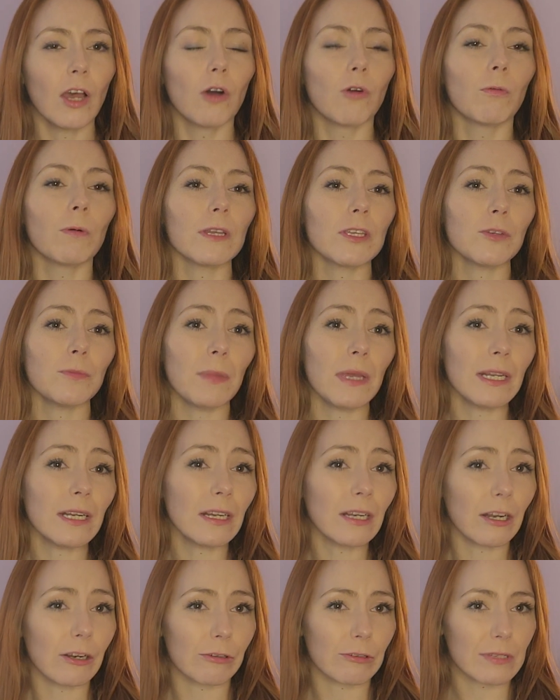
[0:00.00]
What you may
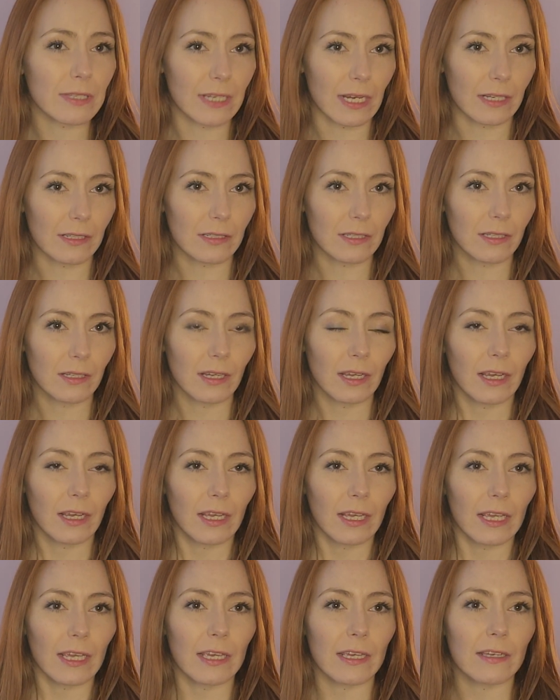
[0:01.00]
not understand
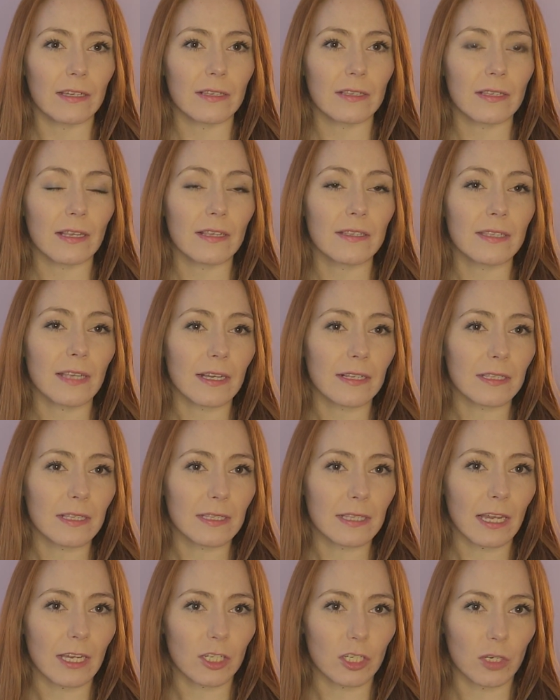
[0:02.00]
is sex is
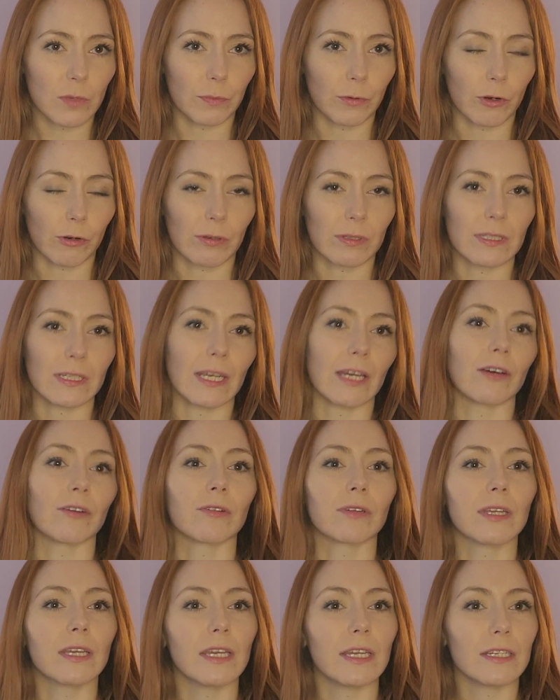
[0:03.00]
actually broken
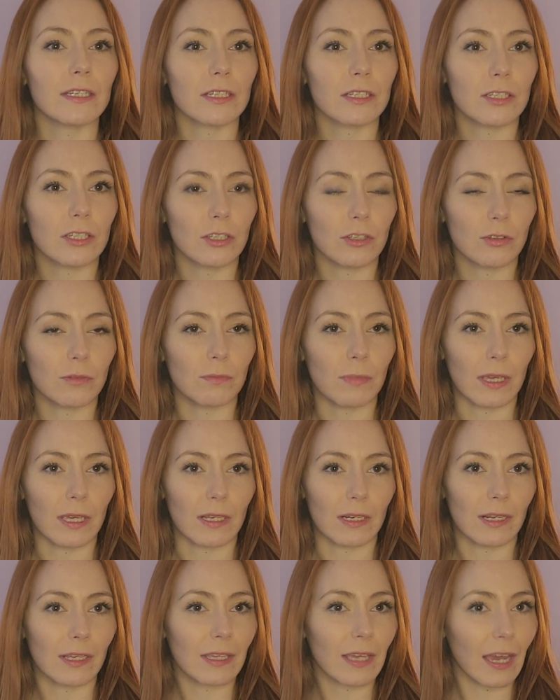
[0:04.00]
down into two
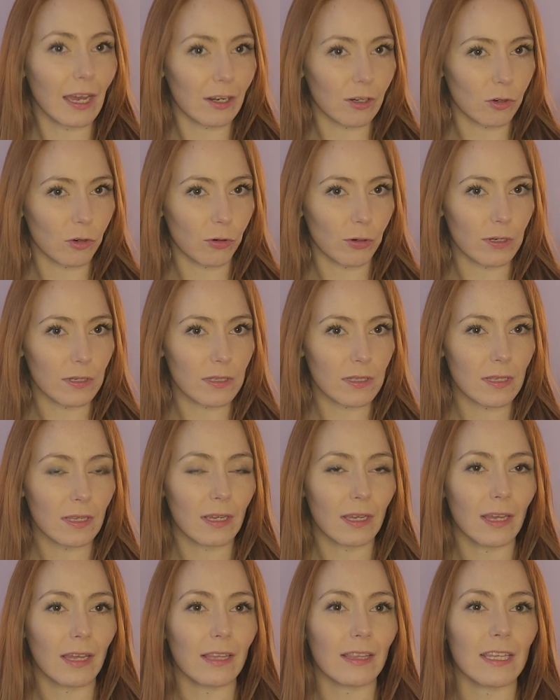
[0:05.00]
main categories.
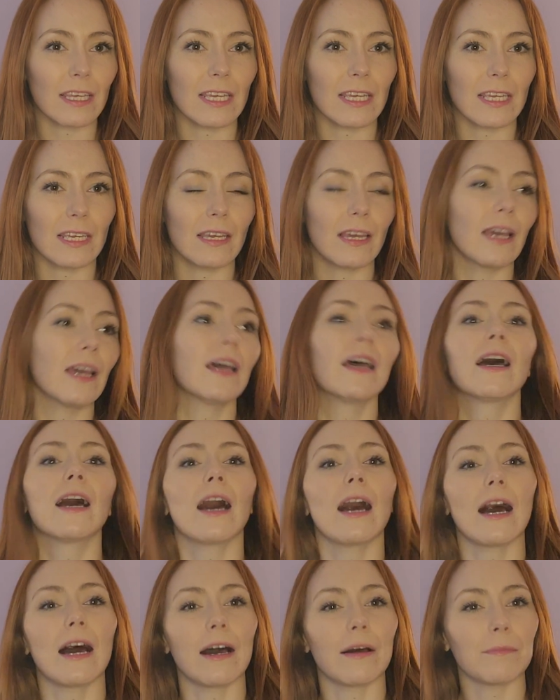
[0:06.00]
The
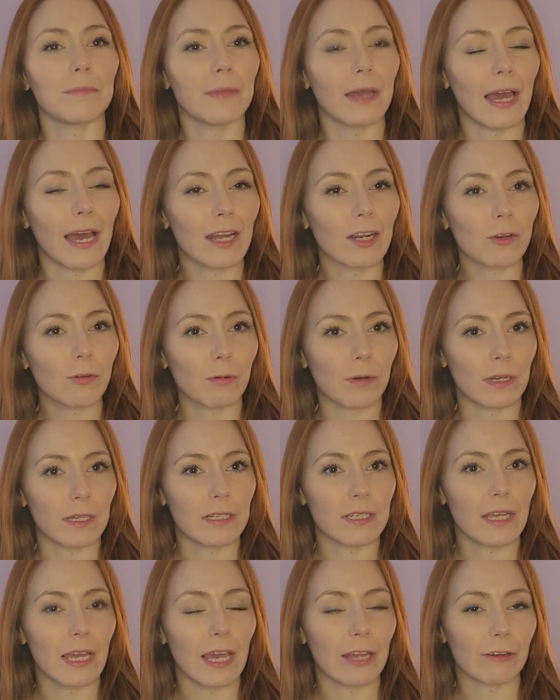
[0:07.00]
um, adequate
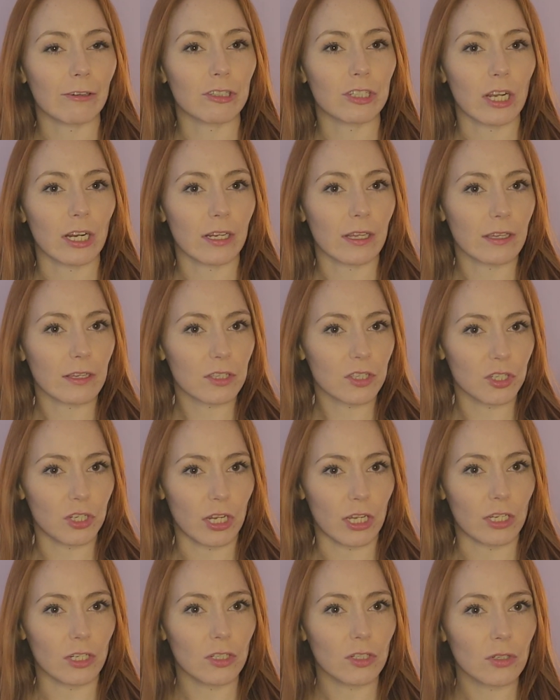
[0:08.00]
energetic
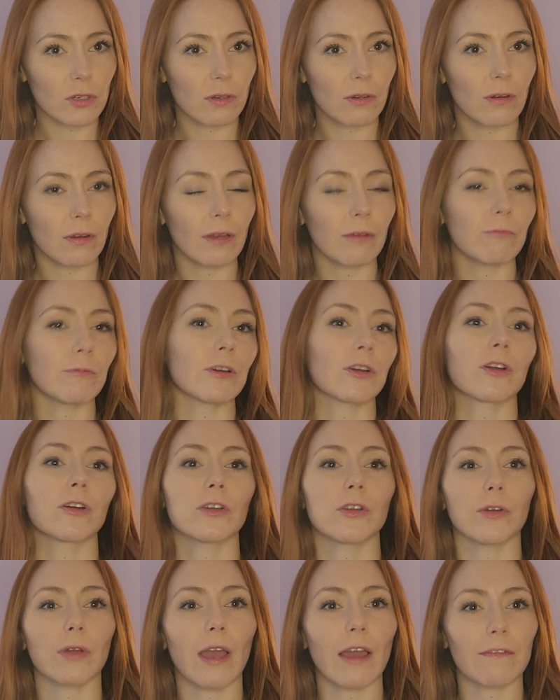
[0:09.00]
exchange, where
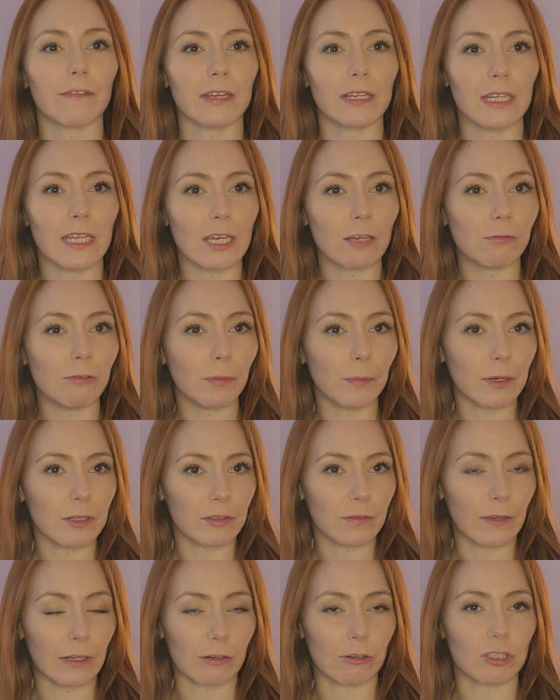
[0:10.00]
you're having an equal amount of
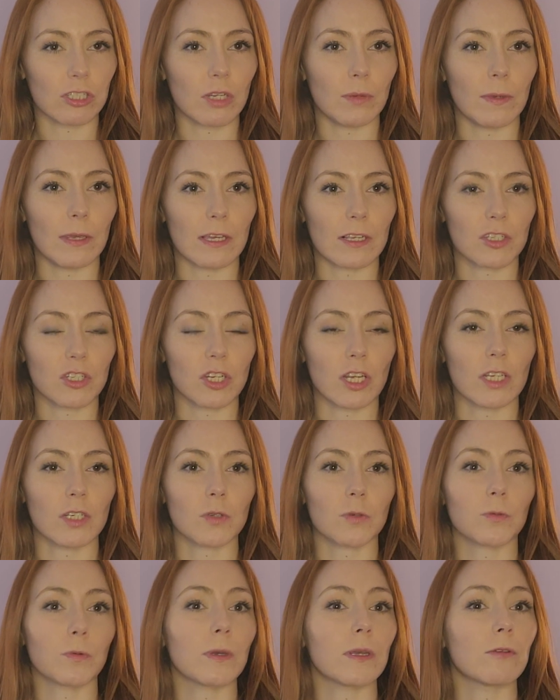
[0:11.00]
energy being exchanged
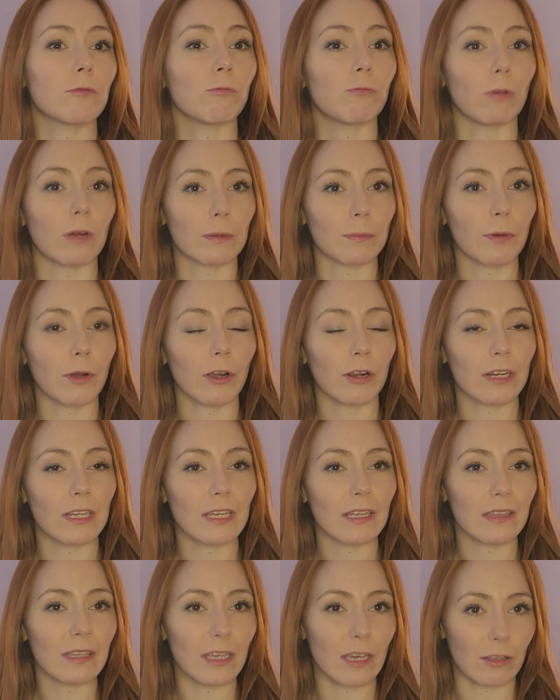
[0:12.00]
between one party
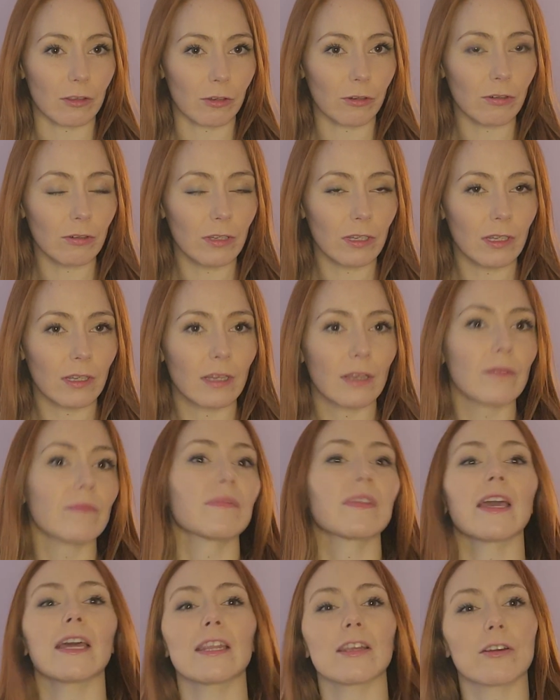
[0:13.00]
and the other,
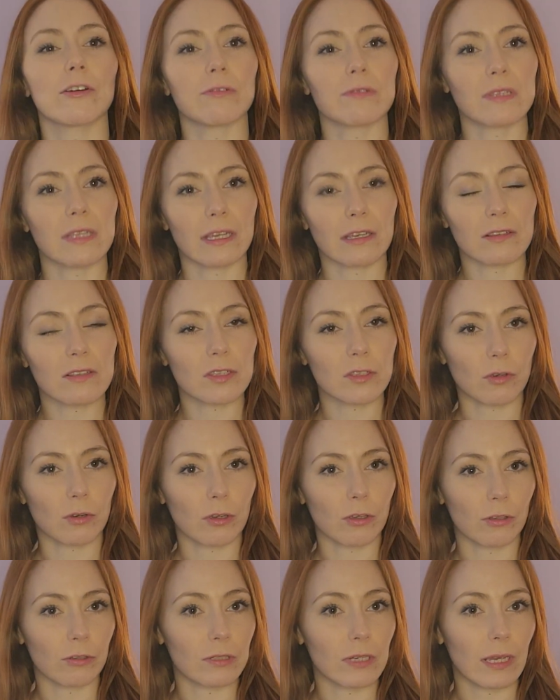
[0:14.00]
and it goes in like a
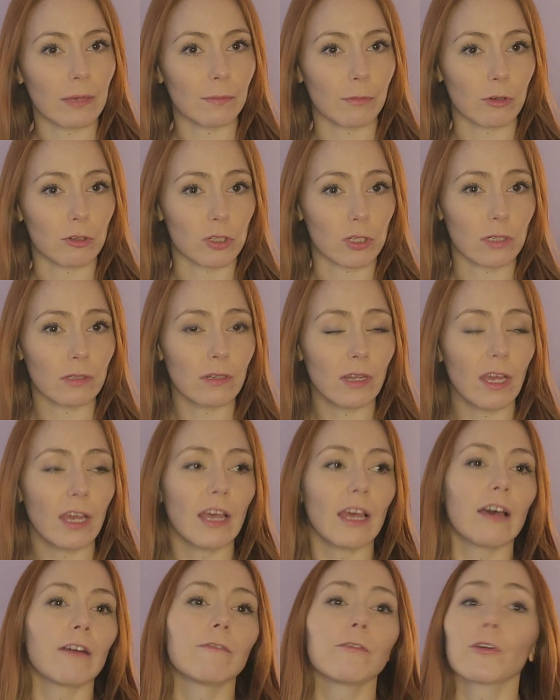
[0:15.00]
circular type motion.
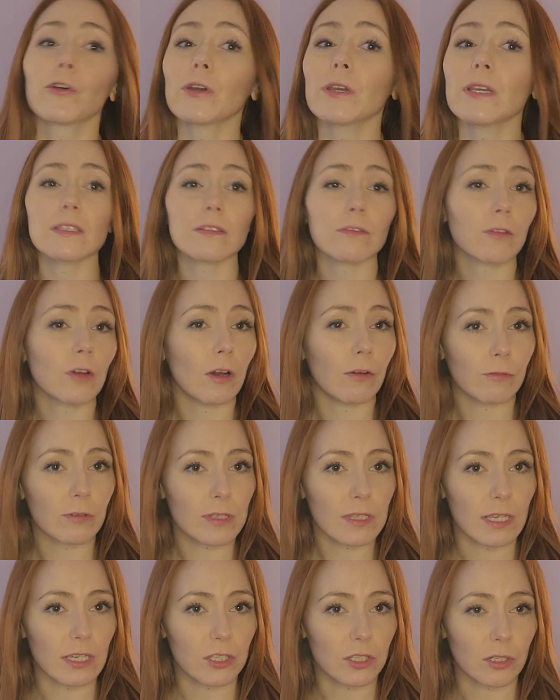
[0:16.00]
For of
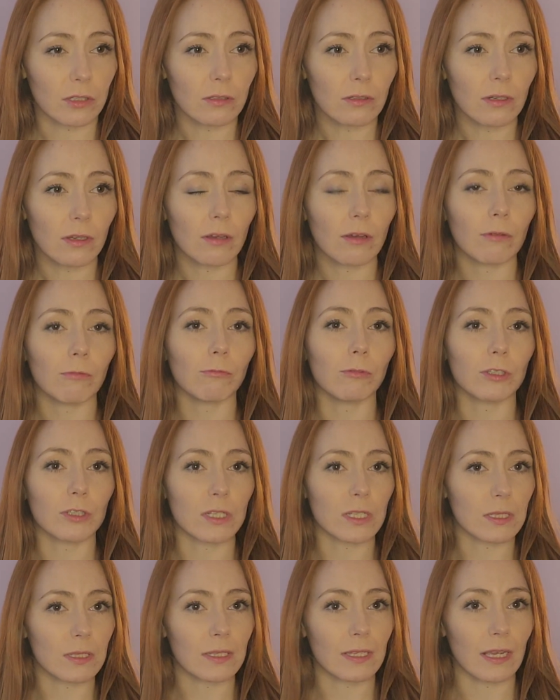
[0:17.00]
conversation, we'll
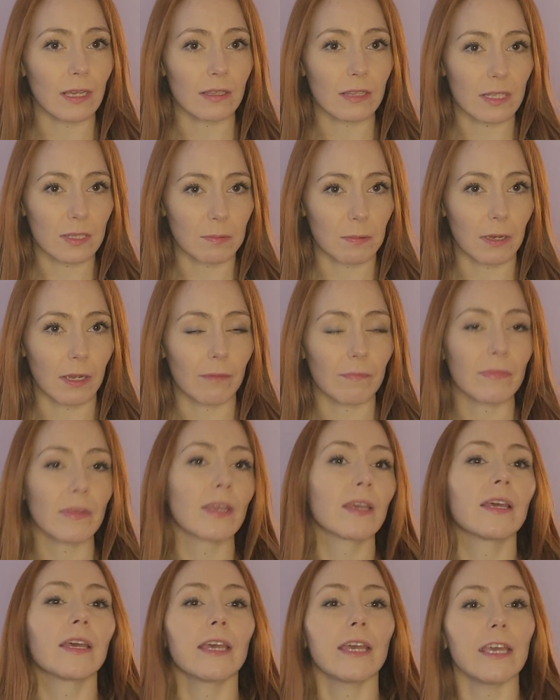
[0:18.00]
just say it this way.
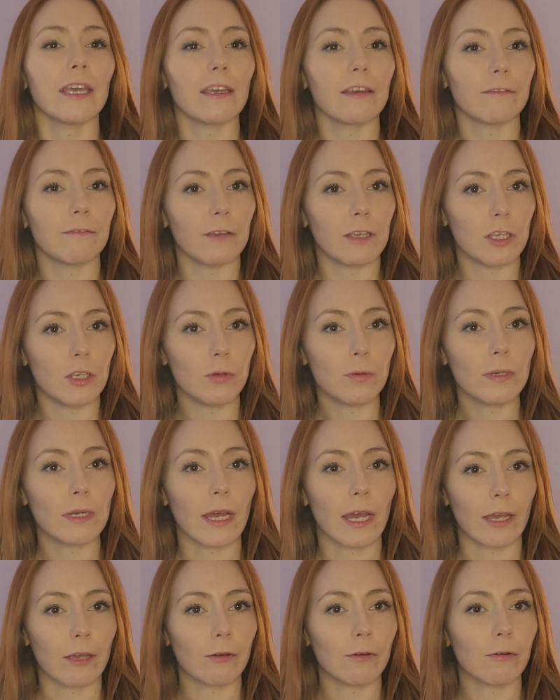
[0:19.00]
If you and
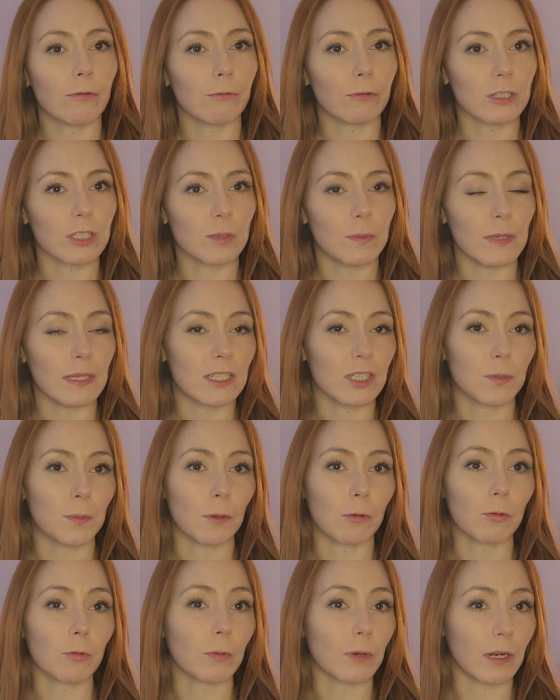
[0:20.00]
I were to be intimate
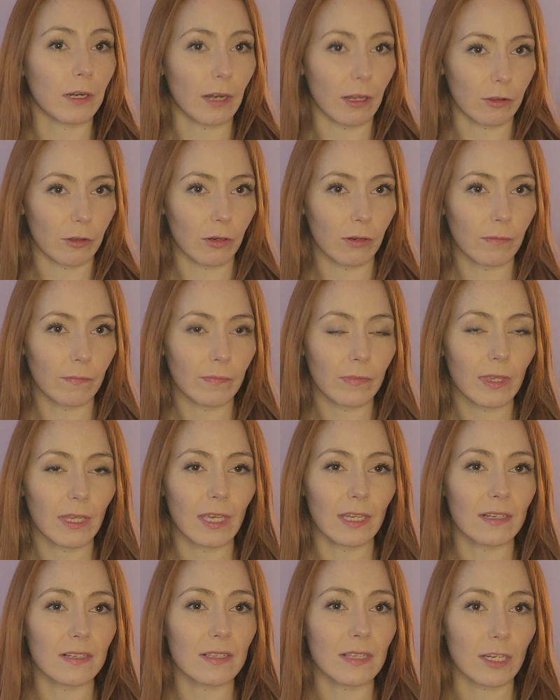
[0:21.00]
with one another
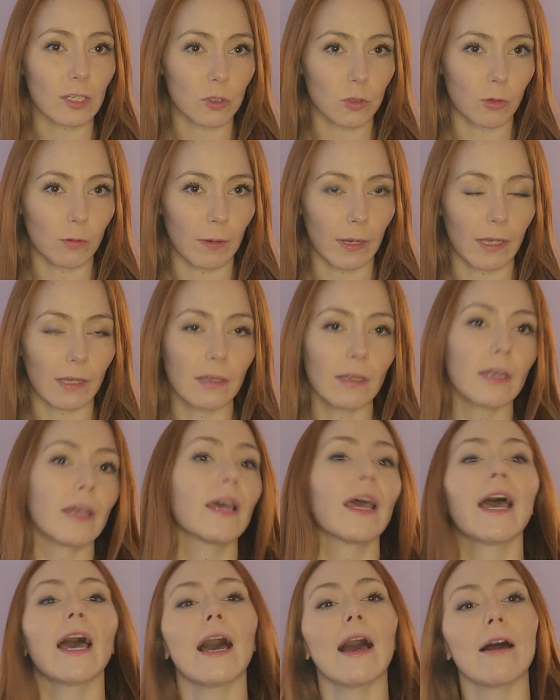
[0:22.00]
in a sexual way,
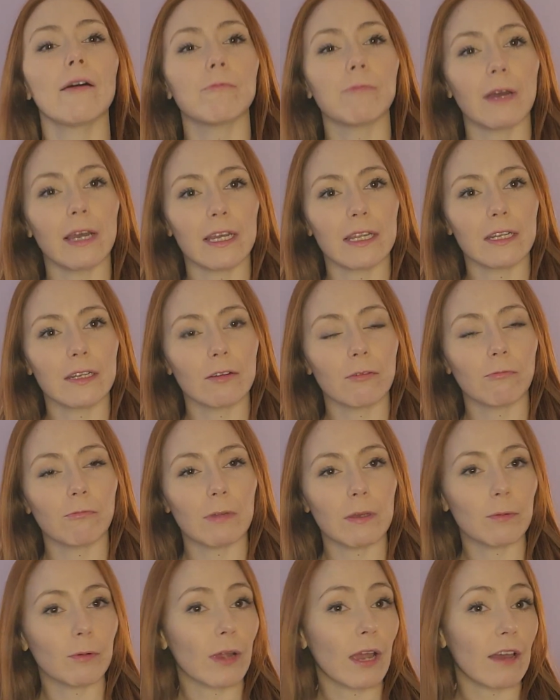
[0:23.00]
when
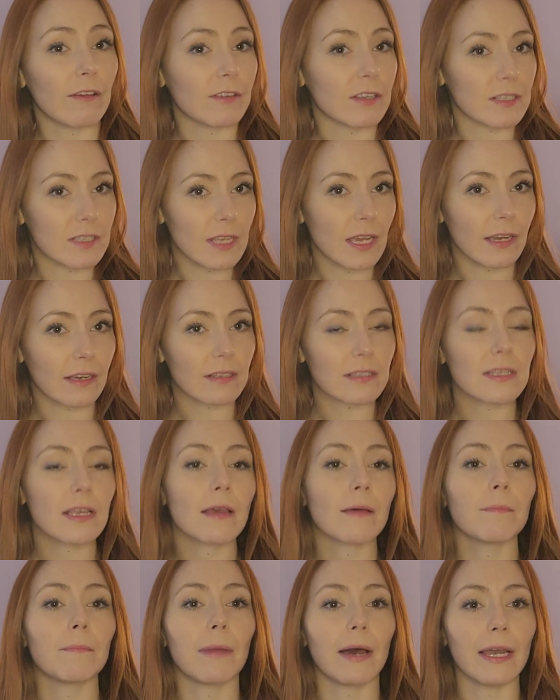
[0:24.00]
we were having sex,
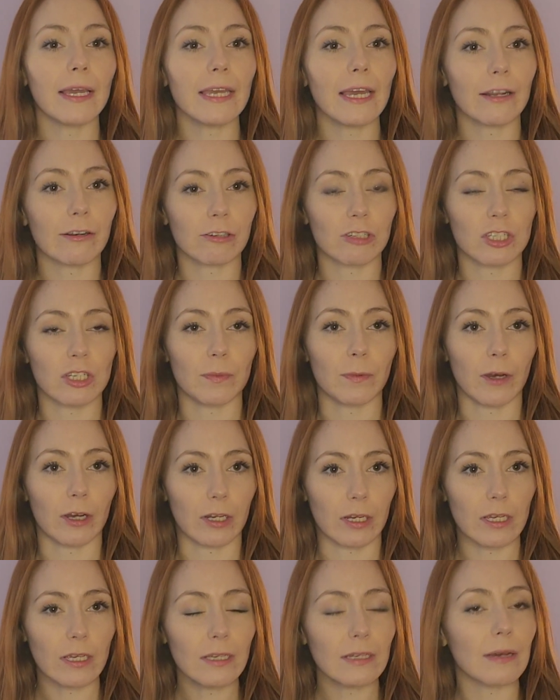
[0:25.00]
my energy
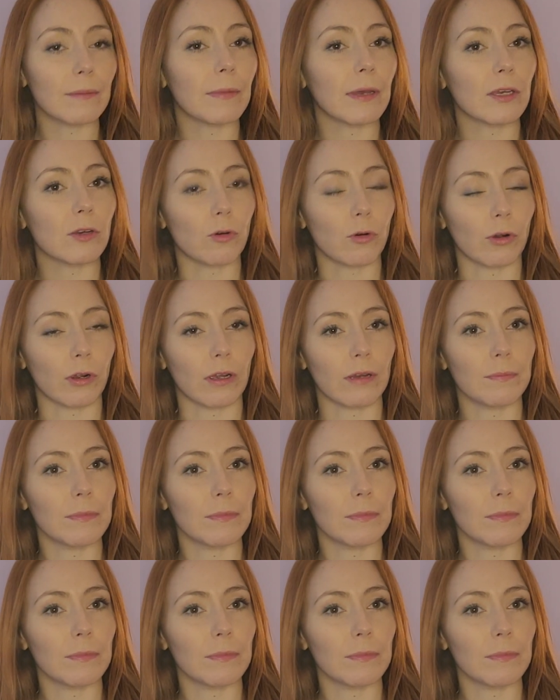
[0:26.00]
body and my aura,